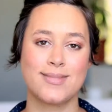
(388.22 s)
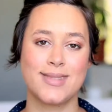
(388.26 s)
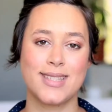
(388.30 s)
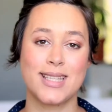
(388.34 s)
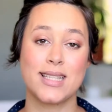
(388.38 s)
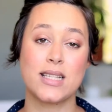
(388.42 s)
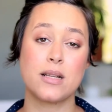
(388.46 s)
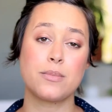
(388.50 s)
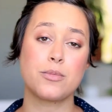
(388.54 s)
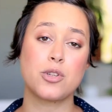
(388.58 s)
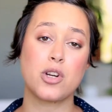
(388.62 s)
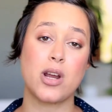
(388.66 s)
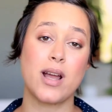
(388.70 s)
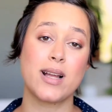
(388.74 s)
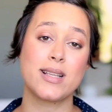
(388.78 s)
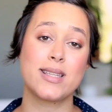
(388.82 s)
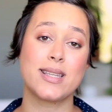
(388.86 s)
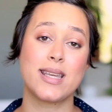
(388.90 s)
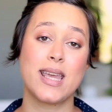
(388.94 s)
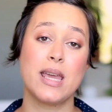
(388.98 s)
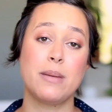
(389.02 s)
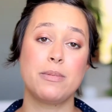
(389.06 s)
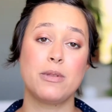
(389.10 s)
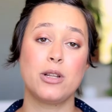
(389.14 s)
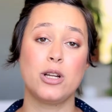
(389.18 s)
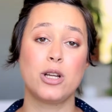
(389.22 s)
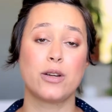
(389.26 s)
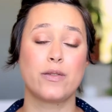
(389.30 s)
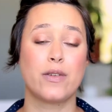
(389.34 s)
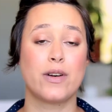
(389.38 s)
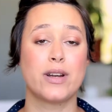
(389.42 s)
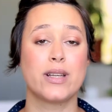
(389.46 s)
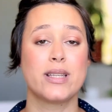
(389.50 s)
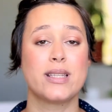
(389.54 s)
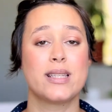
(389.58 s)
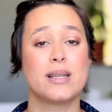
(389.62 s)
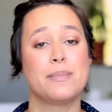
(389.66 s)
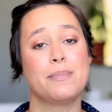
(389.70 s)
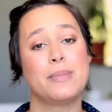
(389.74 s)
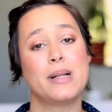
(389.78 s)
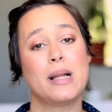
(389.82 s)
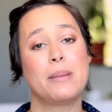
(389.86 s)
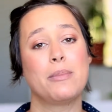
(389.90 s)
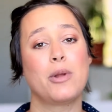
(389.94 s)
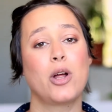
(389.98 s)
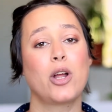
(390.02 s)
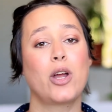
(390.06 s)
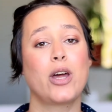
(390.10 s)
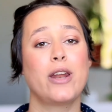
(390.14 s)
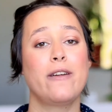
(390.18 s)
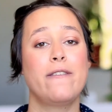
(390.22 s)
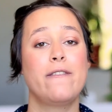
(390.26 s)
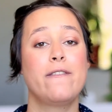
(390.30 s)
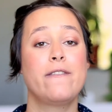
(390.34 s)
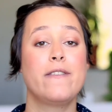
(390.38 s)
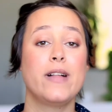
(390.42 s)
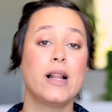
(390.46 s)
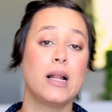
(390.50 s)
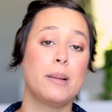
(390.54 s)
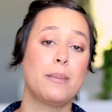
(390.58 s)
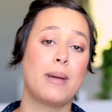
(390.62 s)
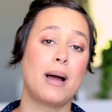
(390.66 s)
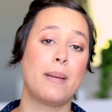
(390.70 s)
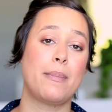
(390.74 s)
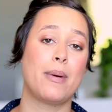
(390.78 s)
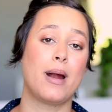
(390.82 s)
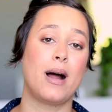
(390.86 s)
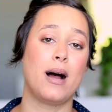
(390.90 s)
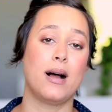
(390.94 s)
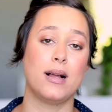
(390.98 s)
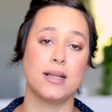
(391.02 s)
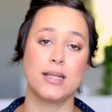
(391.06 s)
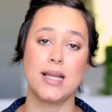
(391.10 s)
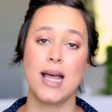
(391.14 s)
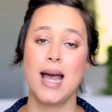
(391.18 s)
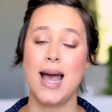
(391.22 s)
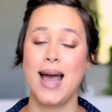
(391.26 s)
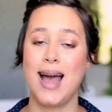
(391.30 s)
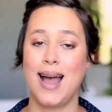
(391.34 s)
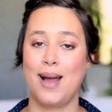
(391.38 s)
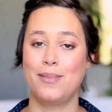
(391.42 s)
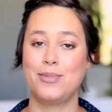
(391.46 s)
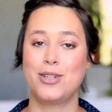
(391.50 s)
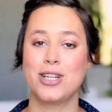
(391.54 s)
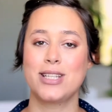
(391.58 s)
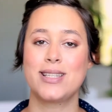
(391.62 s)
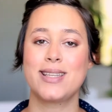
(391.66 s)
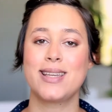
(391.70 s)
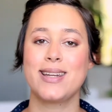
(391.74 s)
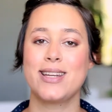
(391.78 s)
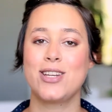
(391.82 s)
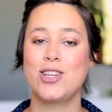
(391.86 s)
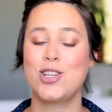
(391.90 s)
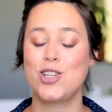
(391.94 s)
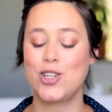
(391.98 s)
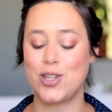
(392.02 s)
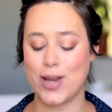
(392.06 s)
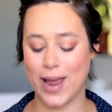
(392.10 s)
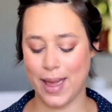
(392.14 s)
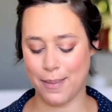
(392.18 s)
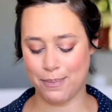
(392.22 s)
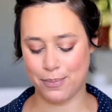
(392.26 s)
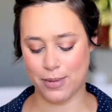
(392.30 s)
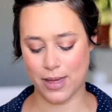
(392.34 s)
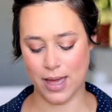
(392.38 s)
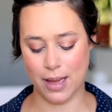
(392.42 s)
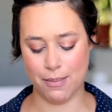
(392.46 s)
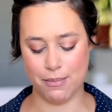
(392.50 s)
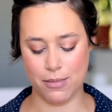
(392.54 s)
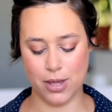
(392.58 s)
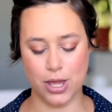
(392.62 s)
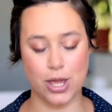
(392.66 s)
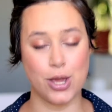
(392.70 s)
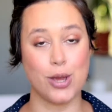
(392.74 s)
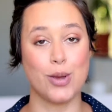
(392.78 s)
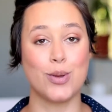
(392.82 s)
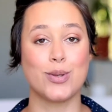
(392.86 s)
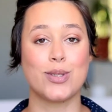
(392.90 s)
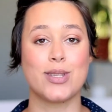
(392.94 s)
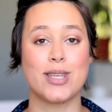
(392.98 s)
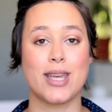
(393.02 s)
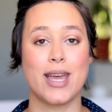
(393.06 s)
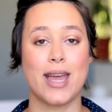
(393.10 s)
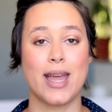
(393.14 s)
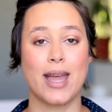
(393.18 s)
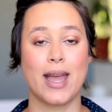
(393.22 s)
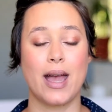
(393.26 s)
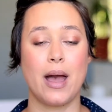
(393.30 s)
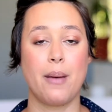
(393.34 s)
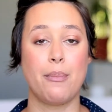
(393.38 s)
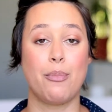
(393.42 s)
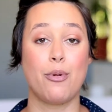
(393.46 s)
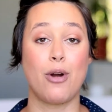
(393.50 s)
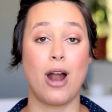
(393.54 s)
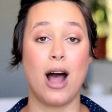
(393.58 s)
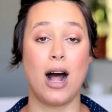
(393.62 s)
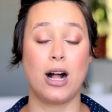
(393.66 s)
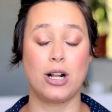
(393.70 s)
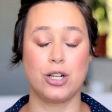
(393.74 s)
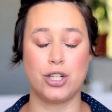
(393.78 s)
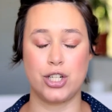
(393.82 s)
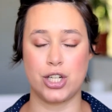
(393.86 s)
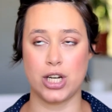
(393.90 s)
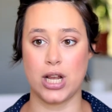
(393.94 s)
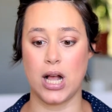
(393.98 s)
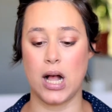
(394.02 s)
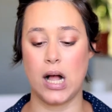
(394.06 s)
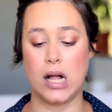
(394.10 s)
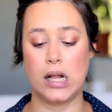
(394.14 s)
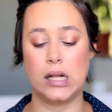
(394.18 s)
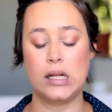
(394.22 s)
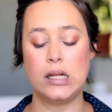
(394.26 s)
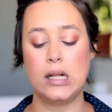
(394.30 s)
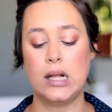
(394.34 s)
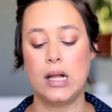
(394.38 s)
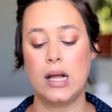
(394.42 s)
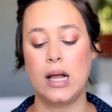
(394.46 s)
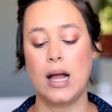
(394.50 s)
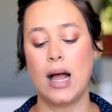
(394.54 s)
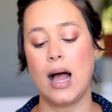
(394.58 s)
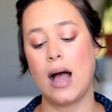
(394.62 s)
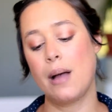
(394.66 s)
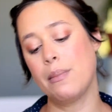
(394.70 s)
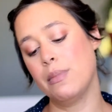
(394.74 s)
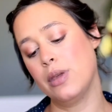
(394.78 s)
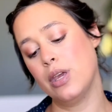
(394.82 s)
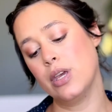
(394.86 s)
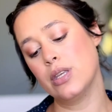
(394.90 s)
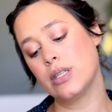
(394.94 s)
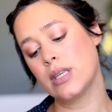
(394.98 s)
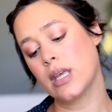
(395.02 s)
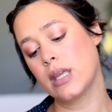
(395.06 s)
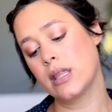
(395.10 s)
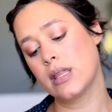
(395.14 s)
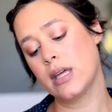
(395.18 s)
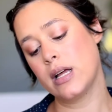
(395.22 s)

Since I'm trying to keep the look very simple, I'm not going to fill my brows. I'm just going to shape them using a brow gel. I'm using